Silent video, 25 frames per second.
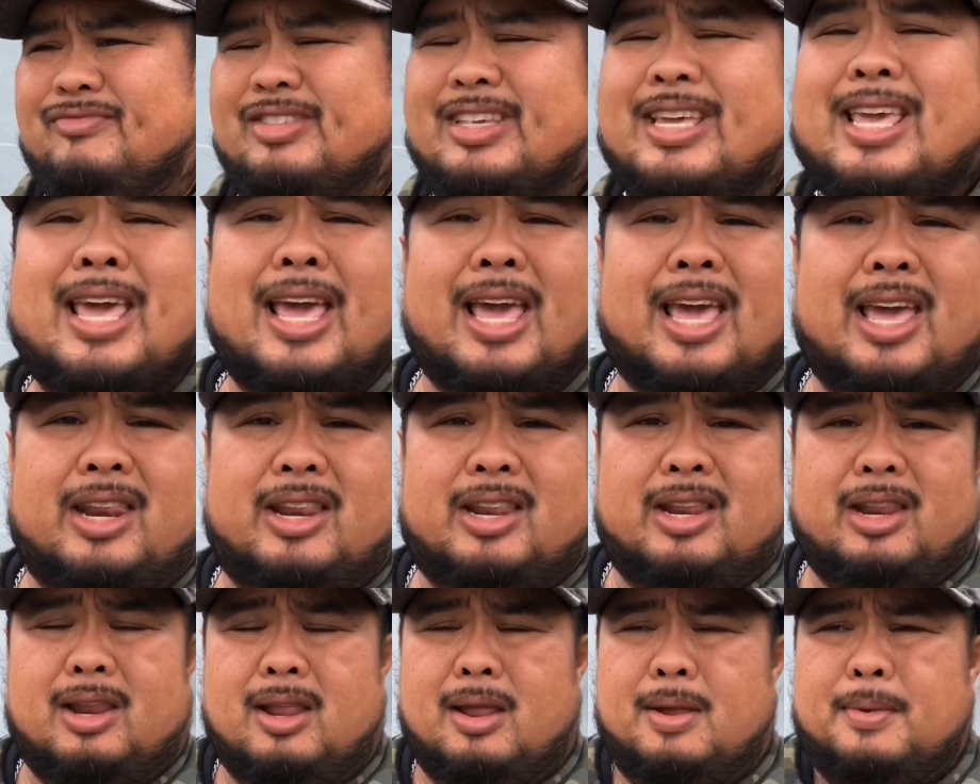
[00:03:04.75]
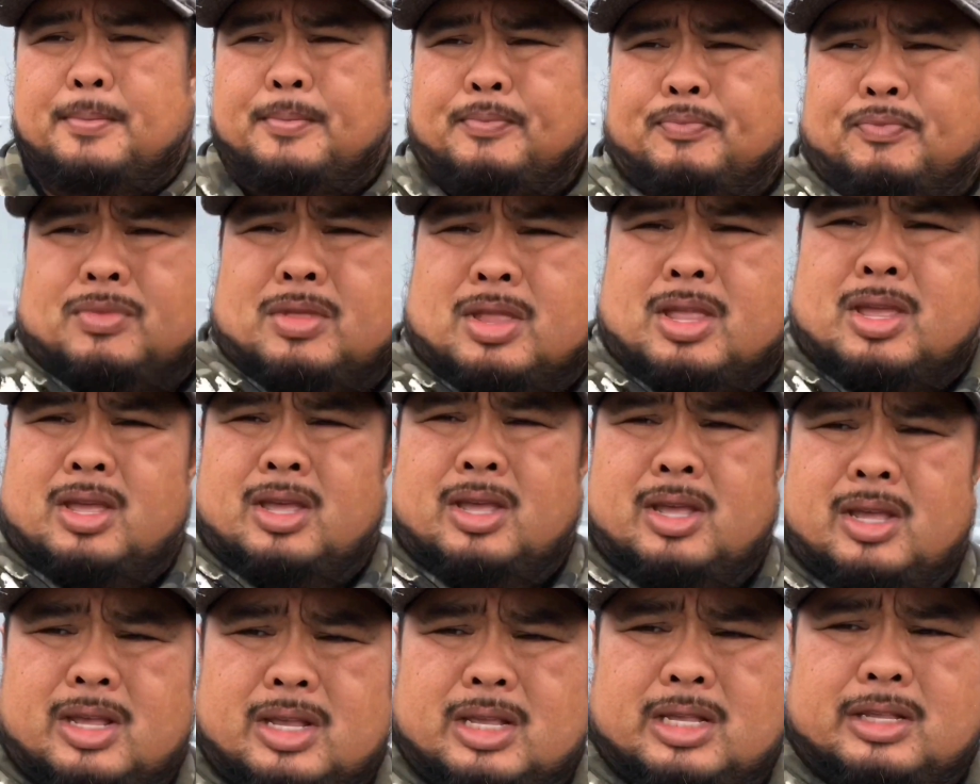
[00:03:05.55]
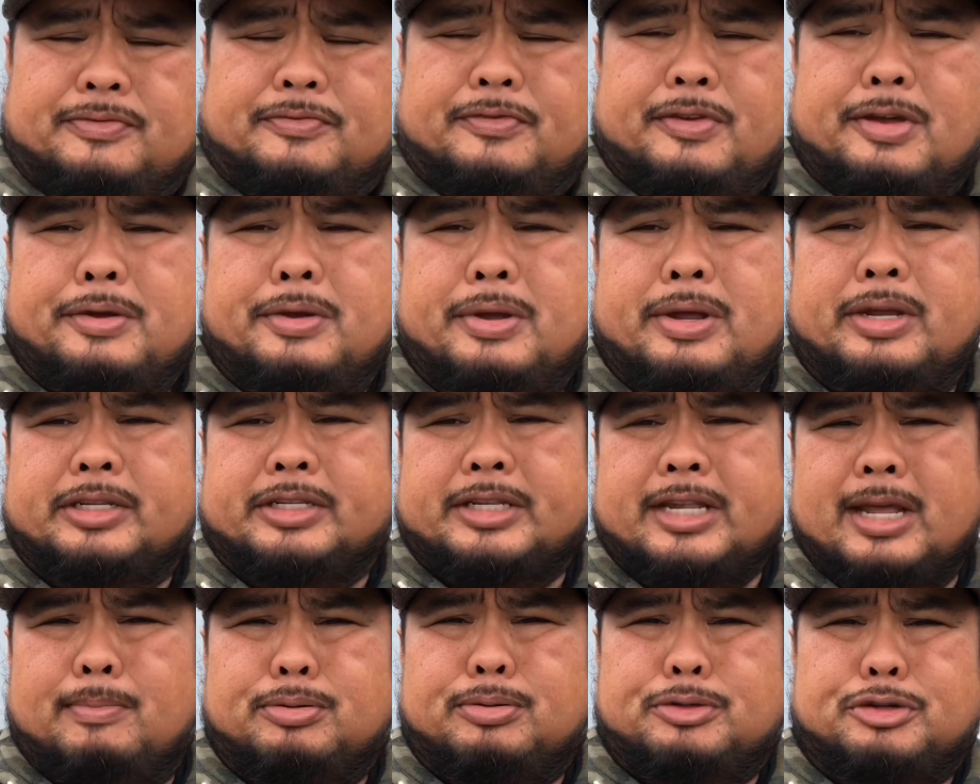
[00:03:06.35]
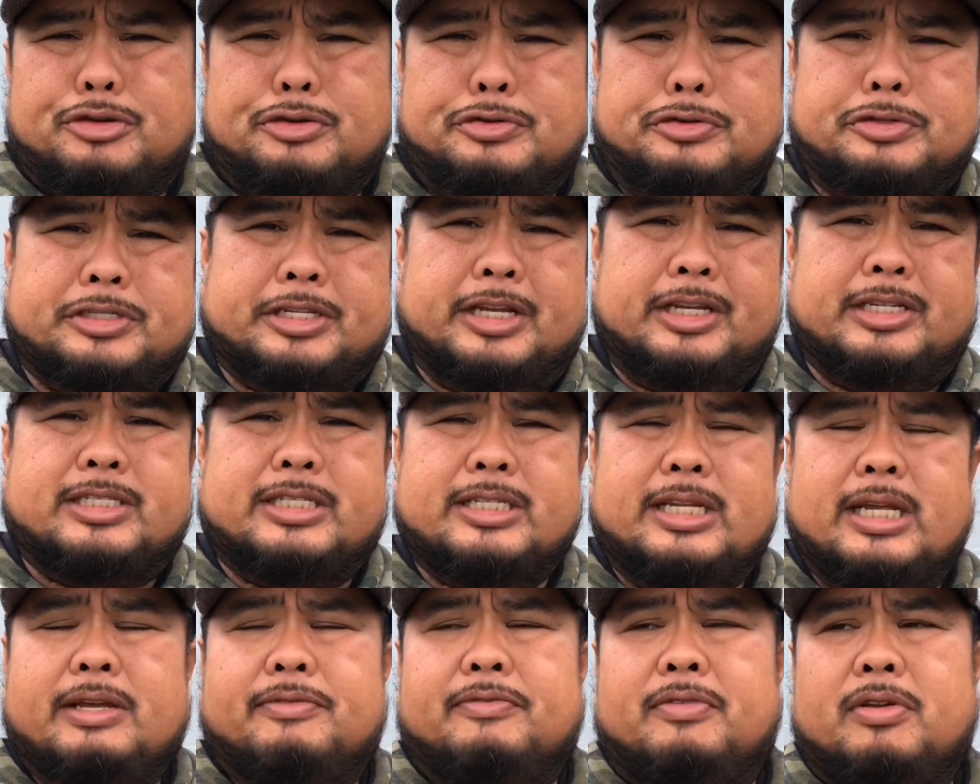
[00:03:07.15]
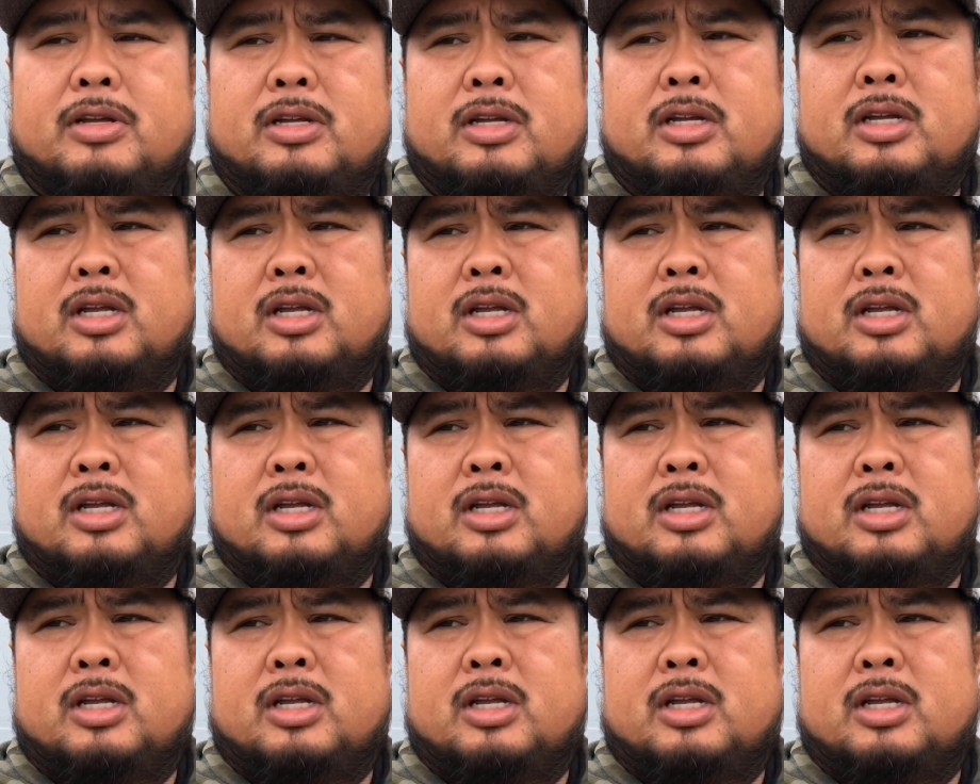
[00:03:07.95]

kit is very temperature sensitive,